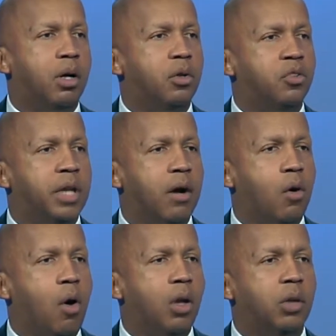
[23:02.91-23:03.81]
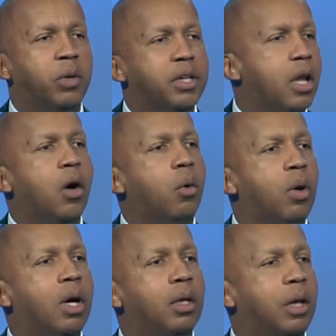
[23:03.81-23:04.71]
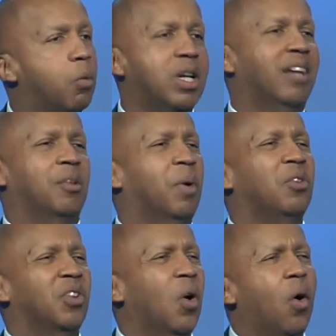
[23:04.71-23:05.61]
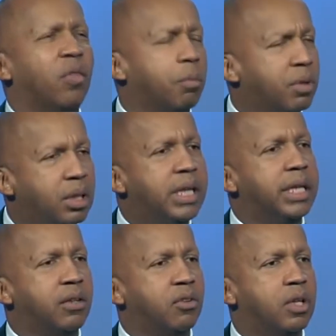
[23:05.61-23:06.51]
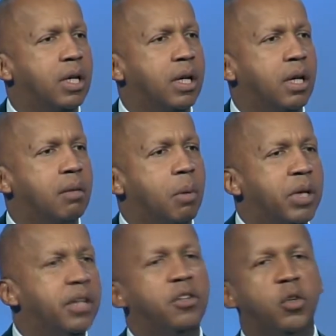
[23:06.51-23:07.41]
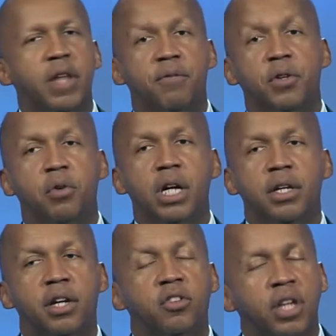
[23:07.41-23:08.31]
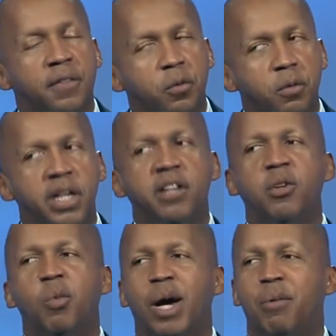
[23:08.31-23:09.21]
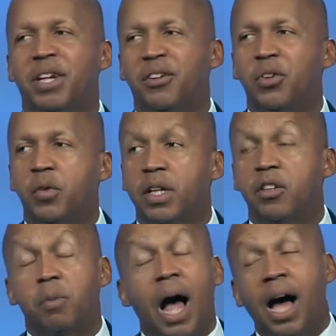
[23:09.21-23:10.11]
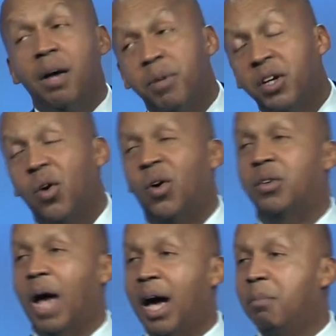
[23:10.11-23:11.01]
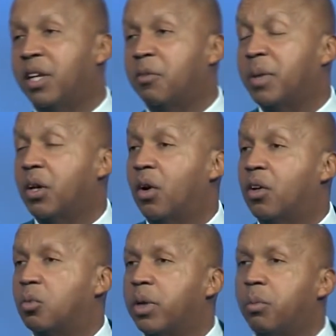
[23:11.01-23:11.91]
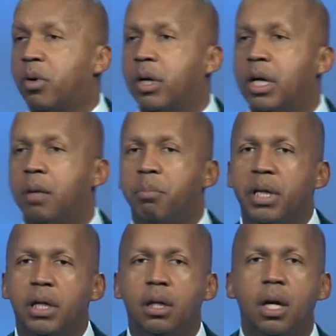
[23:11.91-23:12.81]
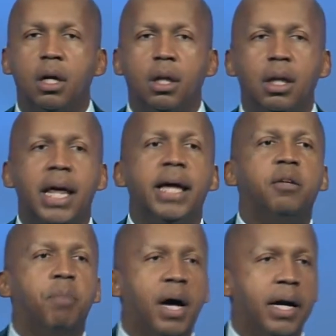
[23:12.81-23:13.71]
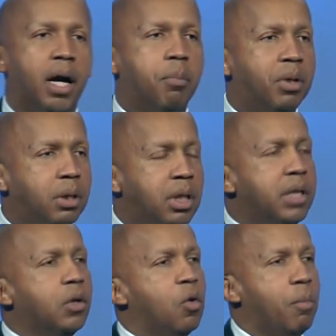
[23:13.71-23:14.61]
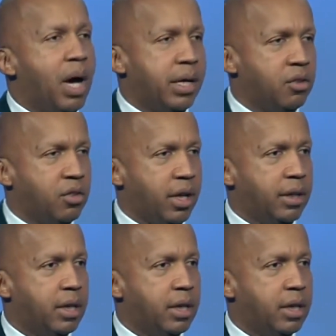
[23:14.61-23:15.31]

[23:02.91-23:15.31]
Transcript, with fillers: who's an alcoholic, we know that we're not supposed to call the police. But we didn't do that for drug addiction, and the reason why we didn't do that is I, because, I believe because we were being led by a political mindset